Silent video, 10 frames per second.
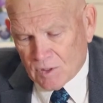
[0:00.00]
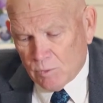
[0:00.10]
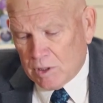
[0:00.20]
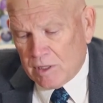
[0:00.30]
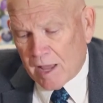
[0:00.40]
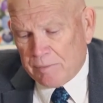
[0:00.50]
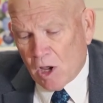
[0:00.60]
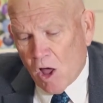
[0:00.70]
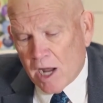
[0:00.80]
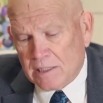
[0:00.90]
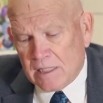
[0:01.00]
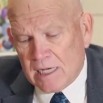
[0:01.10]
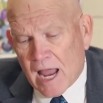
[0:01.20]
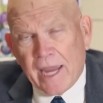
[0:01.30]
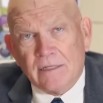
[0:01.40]
We do not belong to the
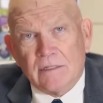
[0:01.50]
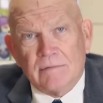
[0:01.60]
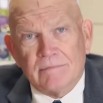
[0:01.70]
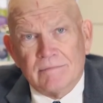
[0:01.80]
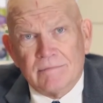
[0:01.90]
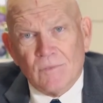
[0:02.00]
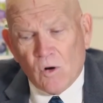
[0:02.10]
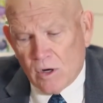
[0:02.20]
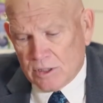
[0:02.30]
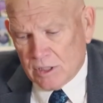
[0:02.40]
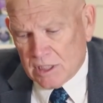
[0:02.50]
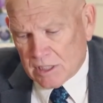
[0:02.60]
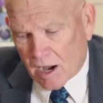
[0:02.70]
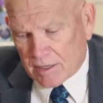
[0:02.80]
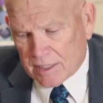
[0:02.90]
night or to the
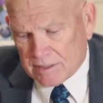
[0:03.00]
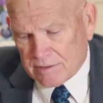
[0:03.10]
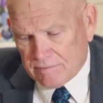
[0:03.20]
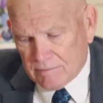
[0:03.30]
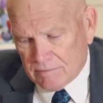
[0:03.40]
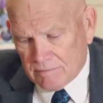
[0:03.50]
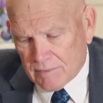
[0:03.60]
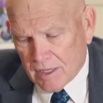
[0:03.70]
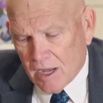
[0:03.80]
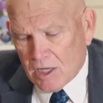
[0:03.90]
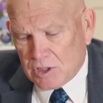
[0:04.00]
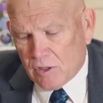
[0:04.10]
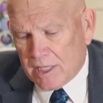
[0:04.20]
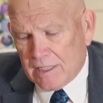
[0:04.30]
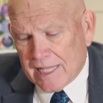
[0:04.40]
darkness. So
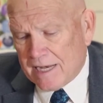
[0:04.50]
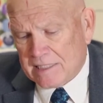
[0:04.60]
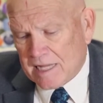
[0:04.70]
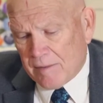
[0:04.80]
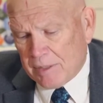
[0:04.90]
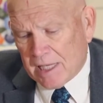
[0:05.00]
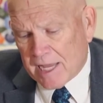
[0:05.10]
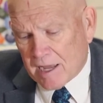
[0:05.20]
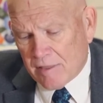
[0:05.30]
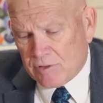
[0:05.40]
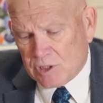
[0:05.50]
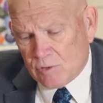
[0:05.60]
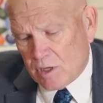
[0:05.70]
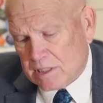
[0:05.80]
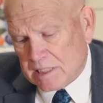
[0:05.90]
then let us not be like others
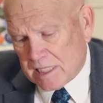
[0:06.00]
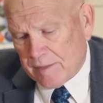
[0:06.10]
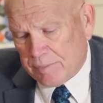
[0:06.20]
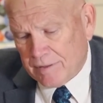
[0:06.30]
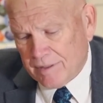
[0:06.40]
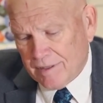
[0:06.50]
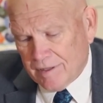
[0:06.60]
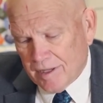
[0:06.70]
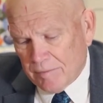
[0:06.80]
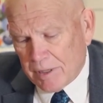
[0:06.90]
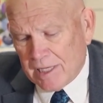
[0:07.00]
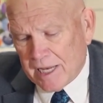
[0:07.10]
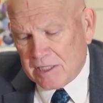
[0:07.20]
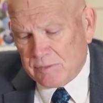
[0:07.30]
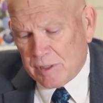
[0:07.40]
who are asleep, but
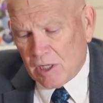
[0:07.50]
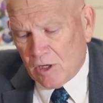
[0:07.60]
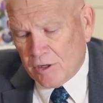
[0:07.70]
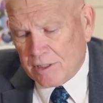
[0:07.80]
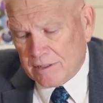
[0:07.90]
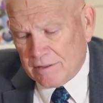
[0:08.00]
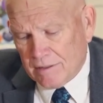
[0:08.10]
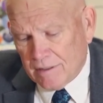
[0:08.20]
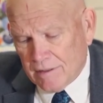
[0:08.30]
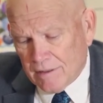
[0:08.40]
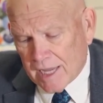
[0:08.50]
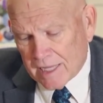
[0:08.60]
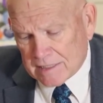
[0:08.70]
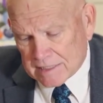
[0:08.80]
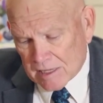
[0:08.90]
let us be alert
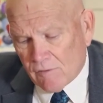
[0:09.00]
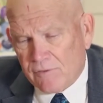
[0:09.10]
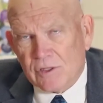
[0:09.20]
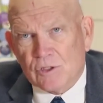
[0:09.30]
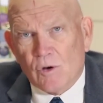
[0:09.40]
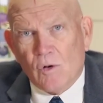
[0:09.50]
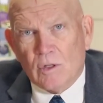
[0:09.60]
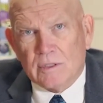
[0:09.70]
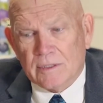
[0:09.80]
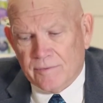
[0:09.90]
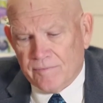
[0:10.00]
and self-controlled.